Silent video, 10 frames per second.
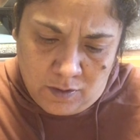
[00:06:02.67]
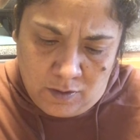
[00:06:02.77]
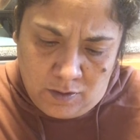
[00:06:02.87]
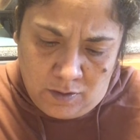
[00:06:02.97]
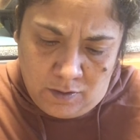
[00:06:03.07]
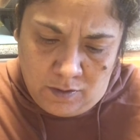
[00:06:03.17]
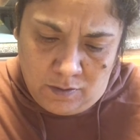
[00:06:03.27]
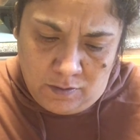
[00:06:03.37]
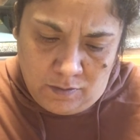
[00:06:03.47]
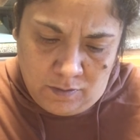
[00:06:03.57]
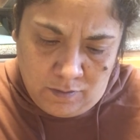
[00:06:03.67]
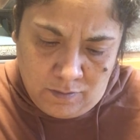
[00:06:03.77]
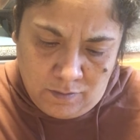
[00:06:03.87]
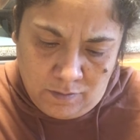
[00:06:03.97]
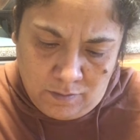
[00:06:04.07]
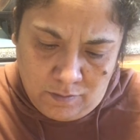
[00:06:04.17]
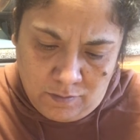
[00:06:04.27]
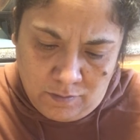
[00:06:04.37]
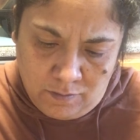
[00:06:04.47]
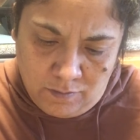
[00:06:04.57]

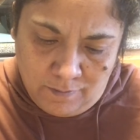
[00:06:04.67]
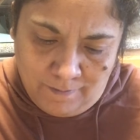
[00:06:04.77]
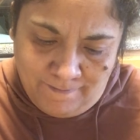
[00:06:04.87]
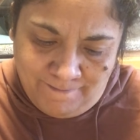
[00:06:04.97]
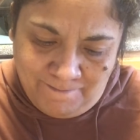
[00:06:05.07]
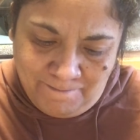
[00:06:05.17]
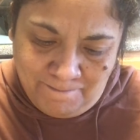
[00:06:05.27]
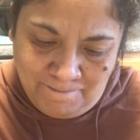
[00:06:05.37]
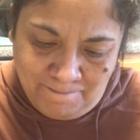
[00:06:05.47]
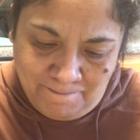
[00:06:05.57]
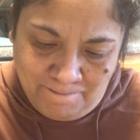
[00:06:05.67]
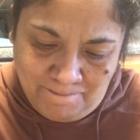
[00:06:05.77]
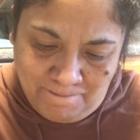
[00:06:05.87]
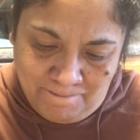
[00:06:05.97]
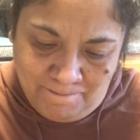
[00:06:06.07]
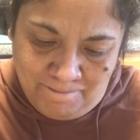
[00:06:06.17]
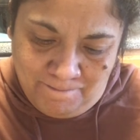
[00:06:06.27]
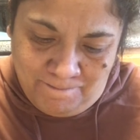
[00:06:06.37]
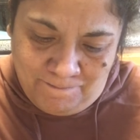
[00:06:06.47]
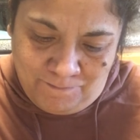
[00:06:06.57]

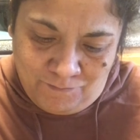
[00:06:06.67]
Nothing is said.